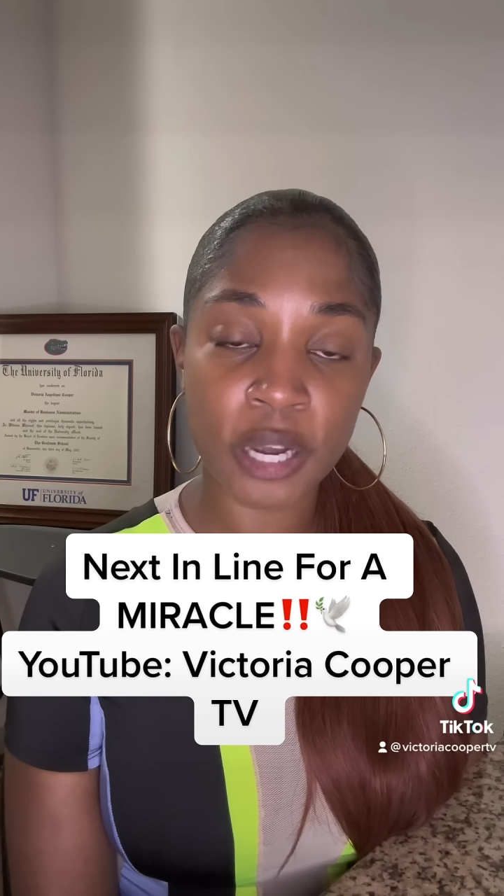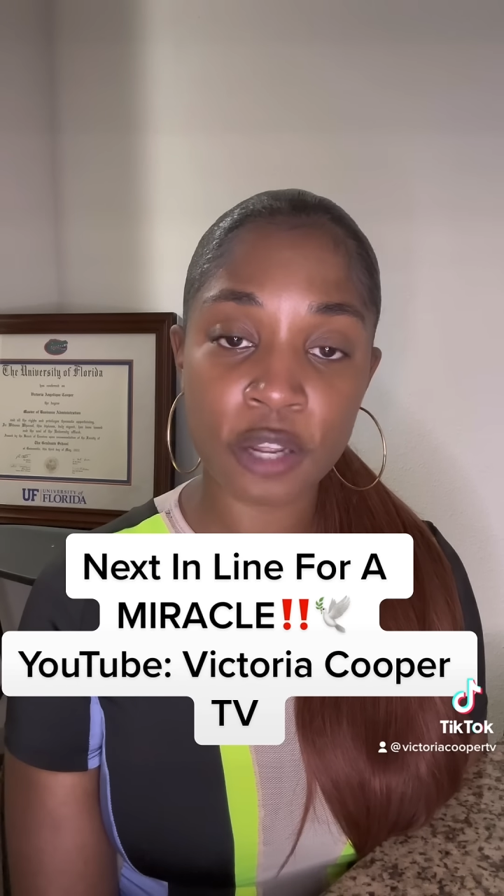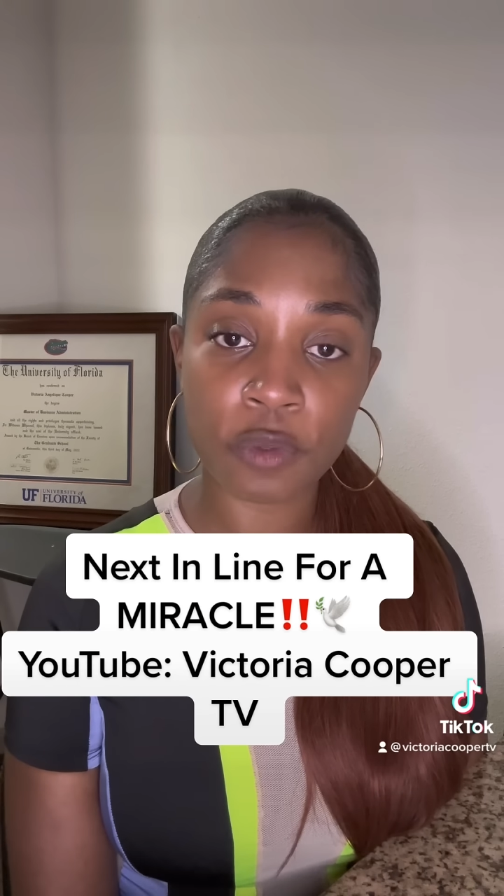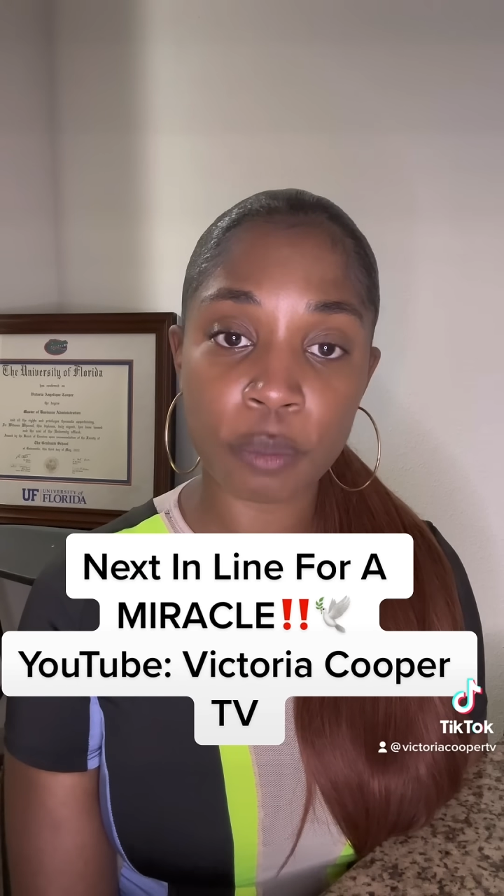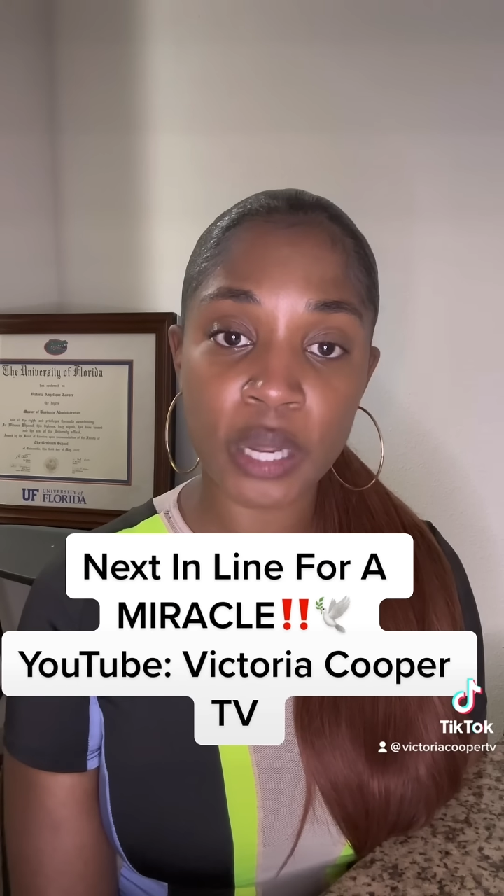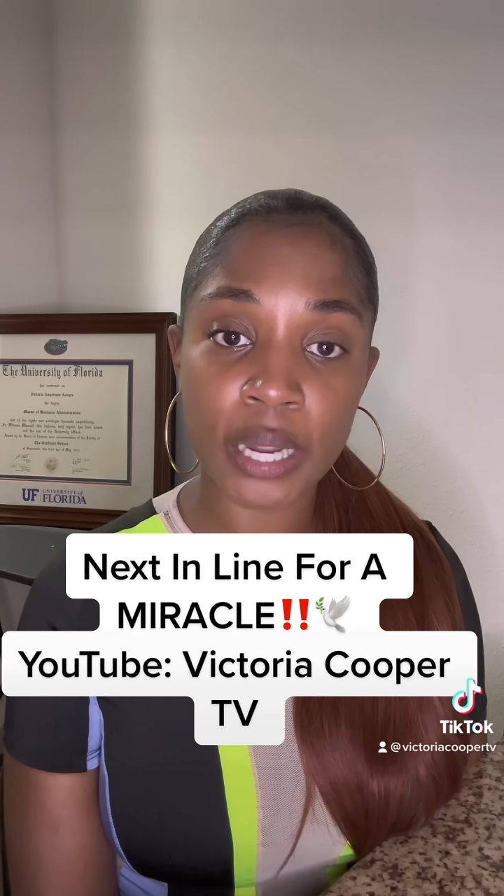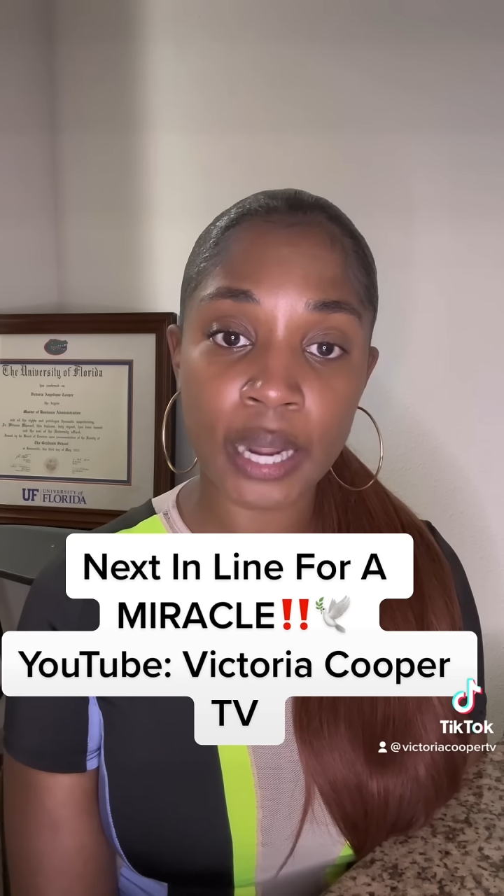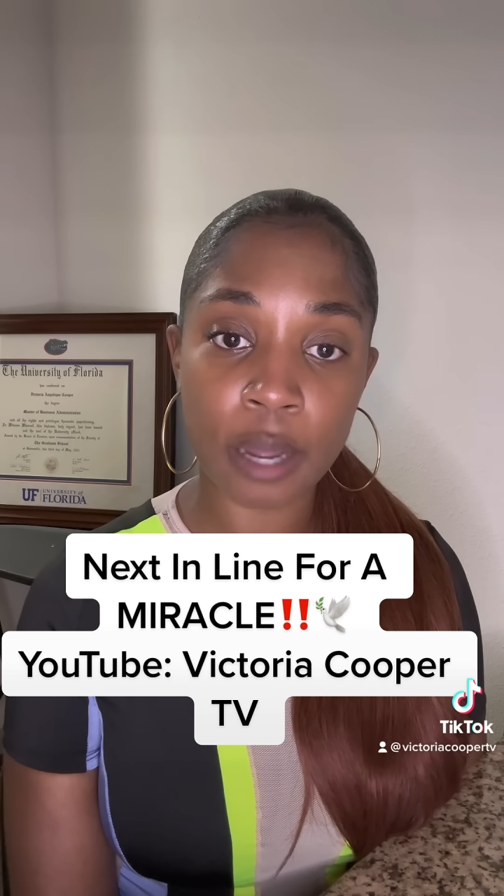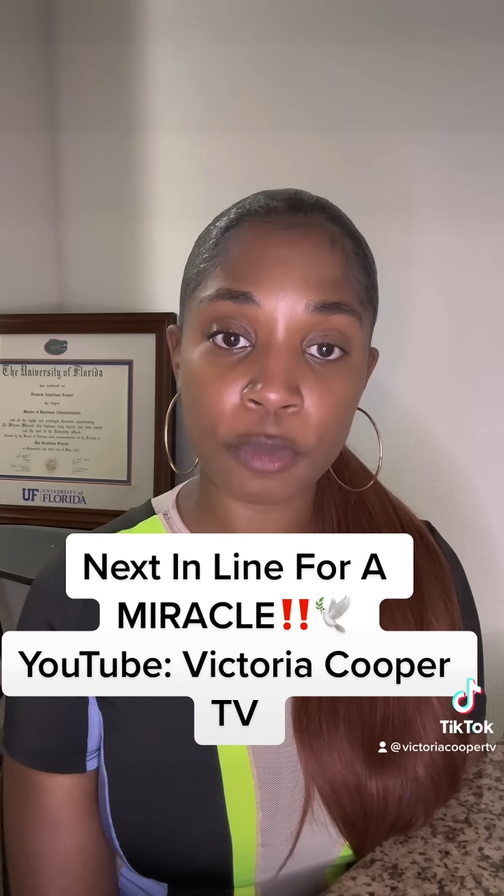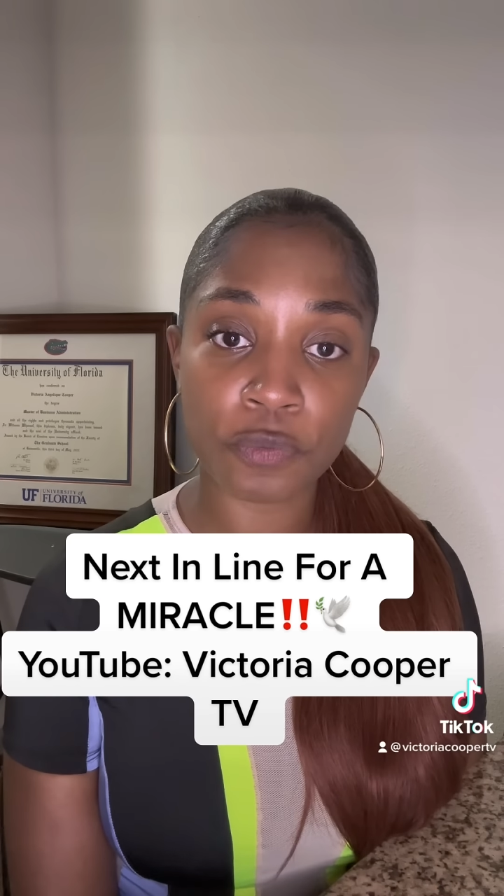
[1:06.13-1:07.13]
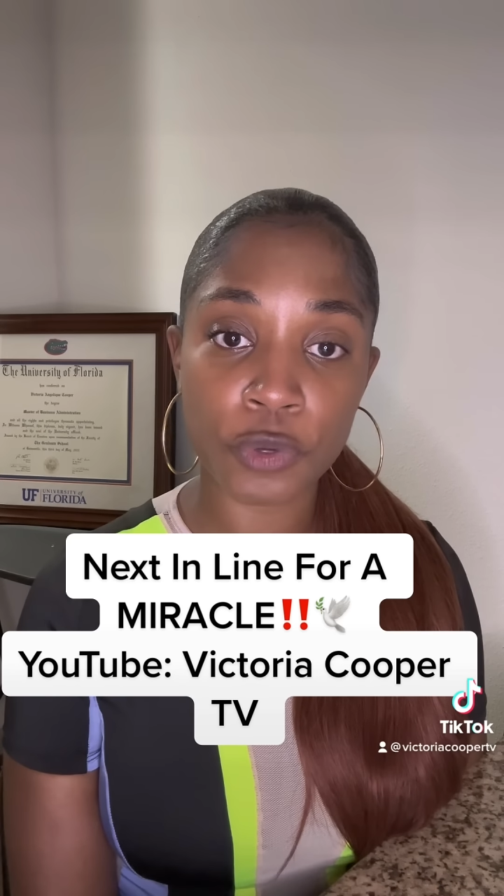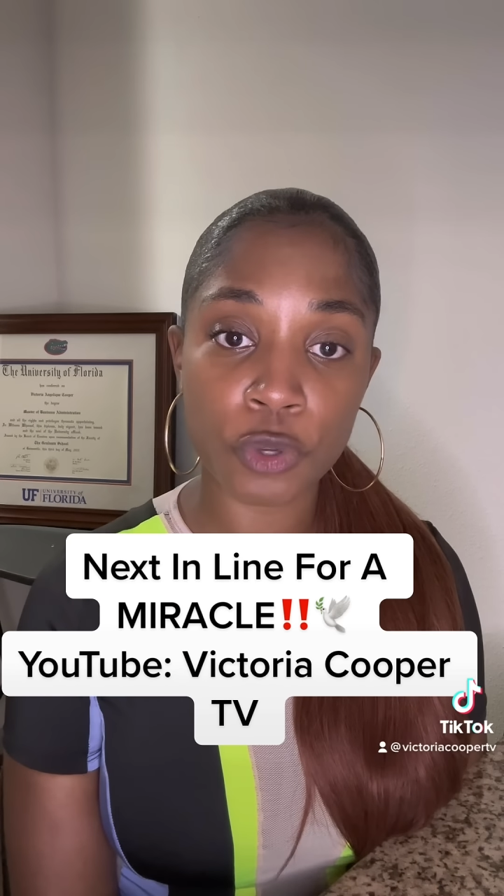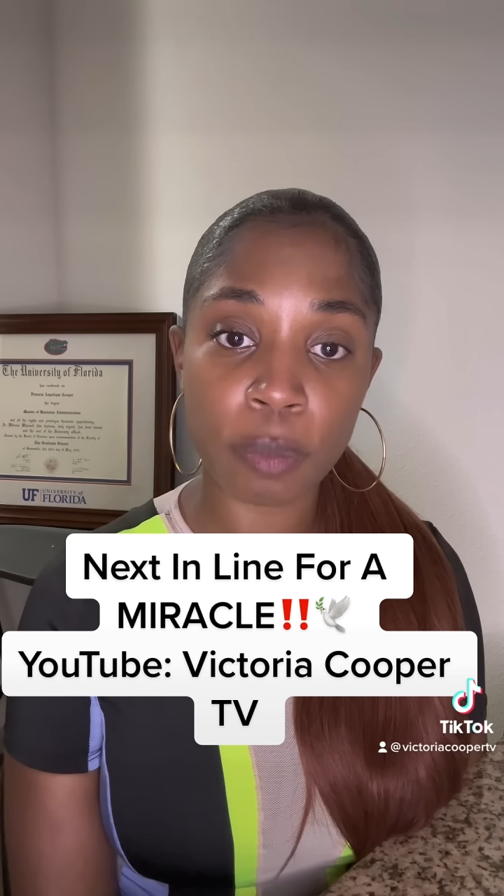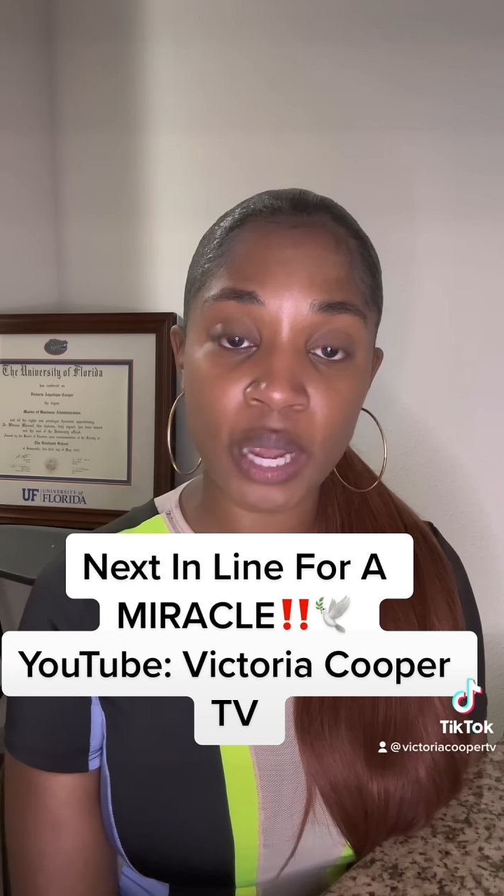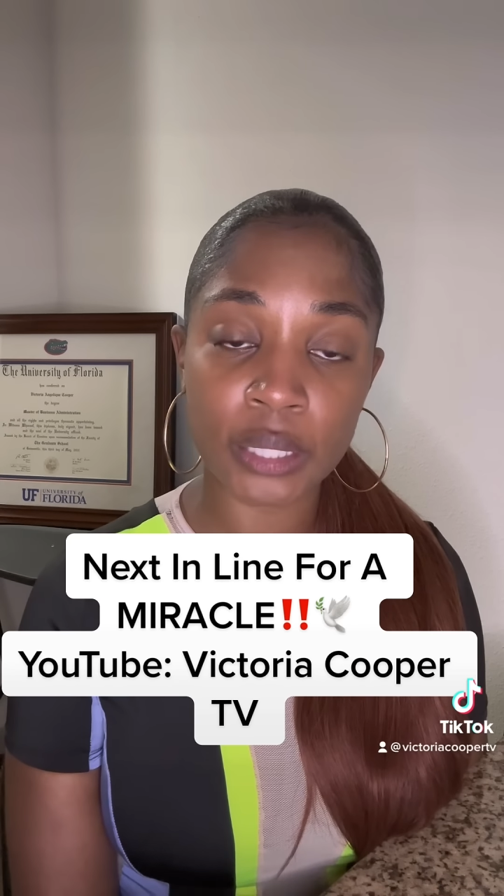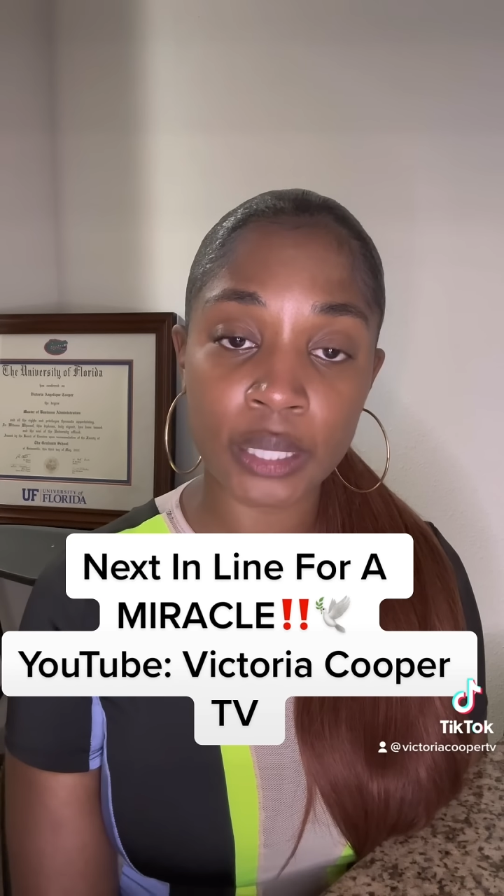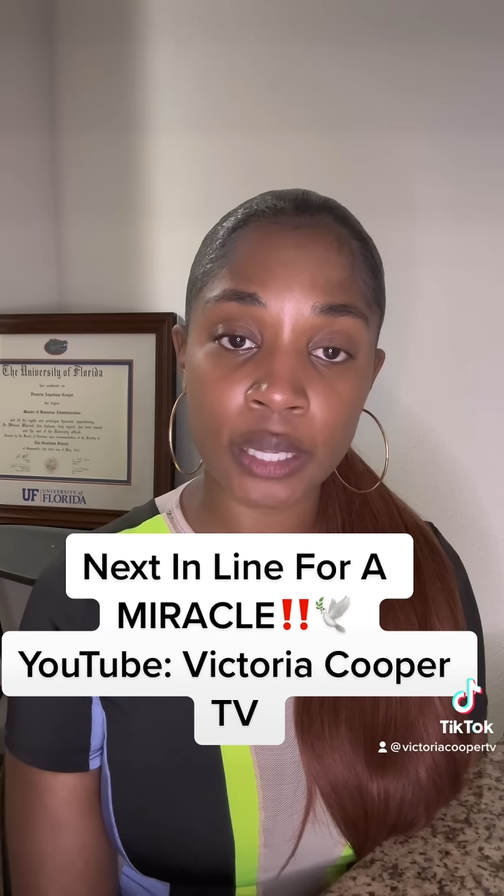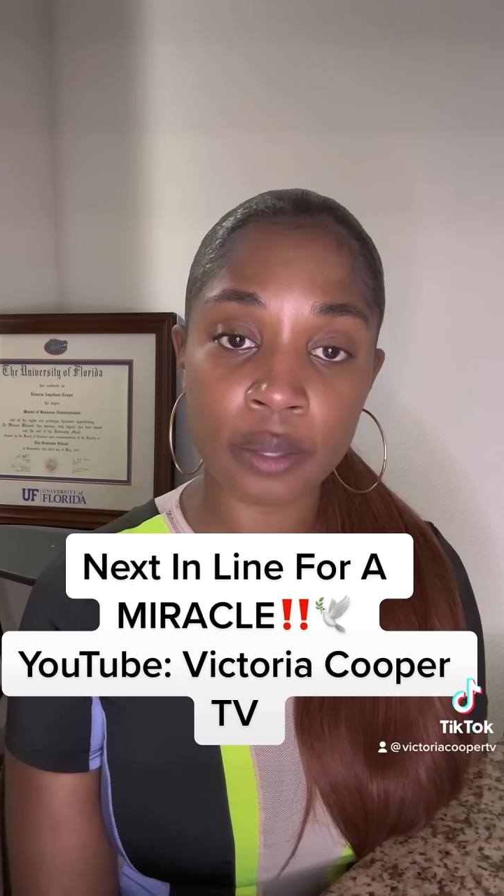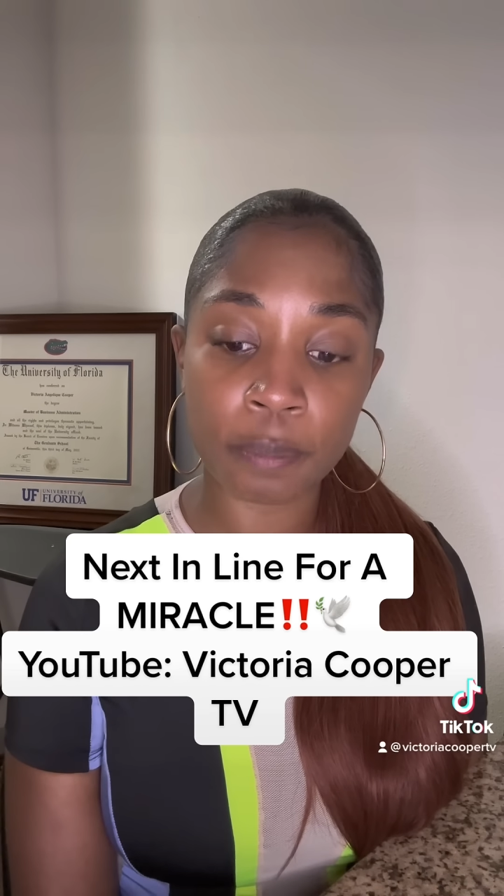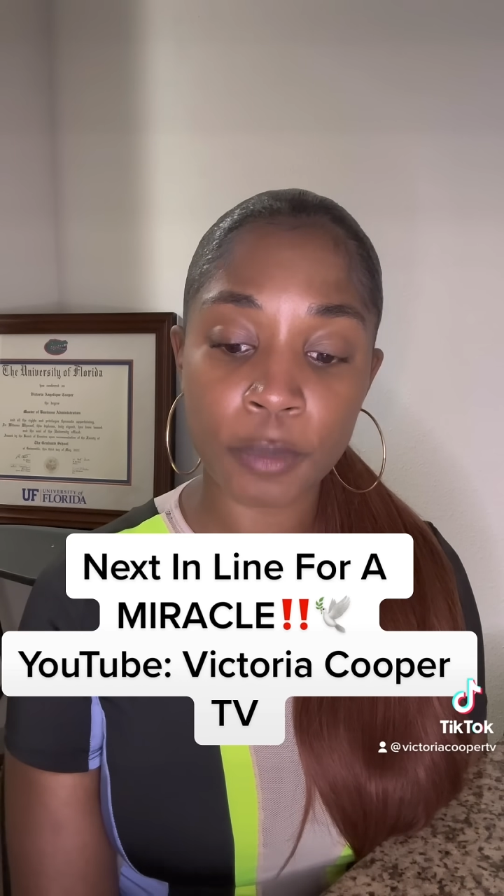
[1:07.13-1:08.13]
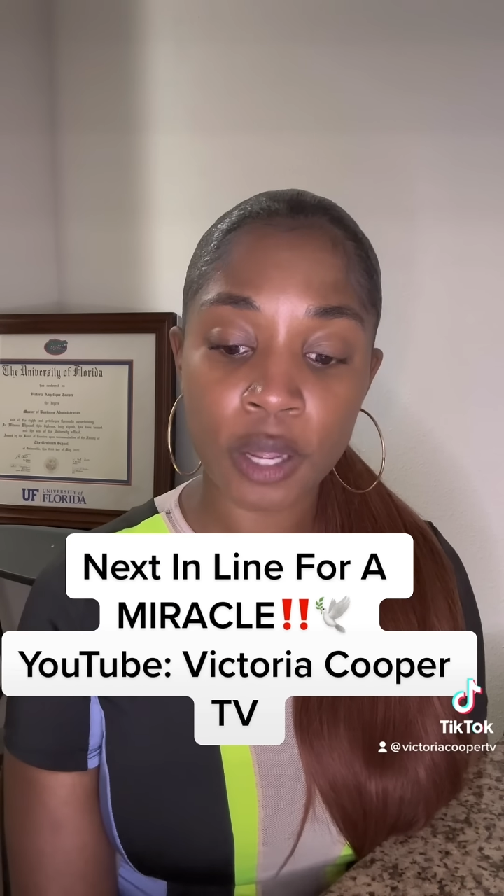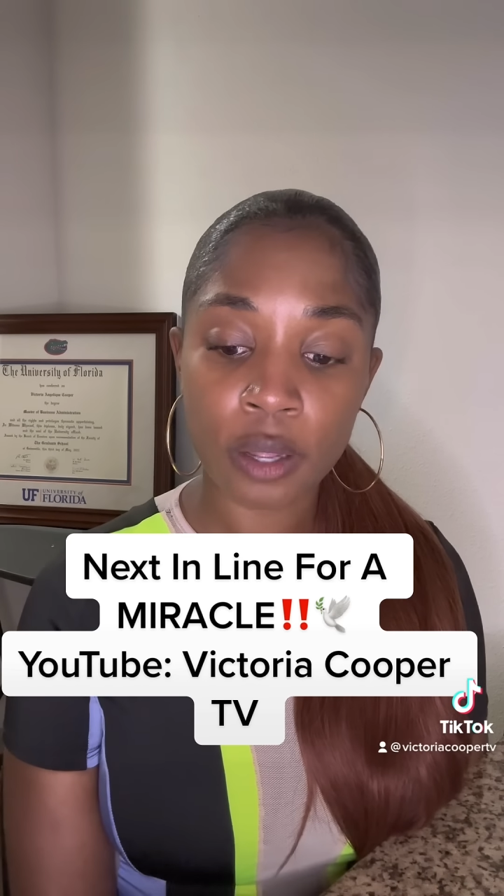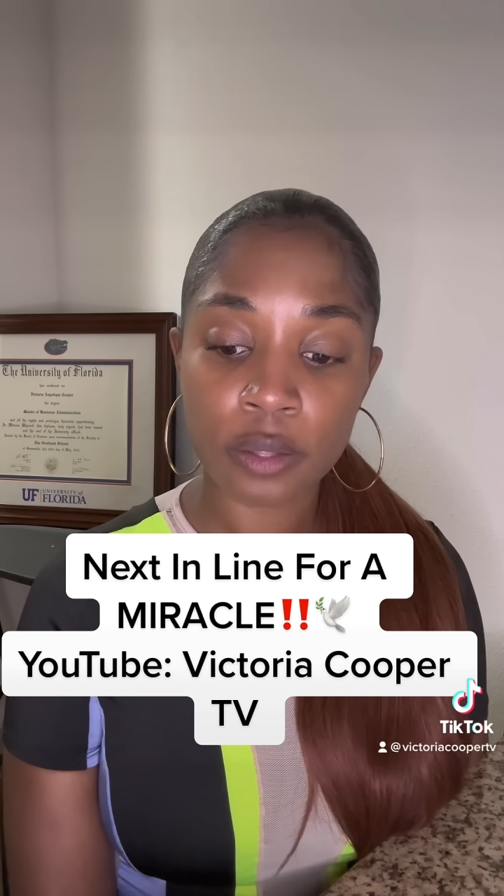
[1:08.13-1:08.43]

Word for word: not even being happy for you back then.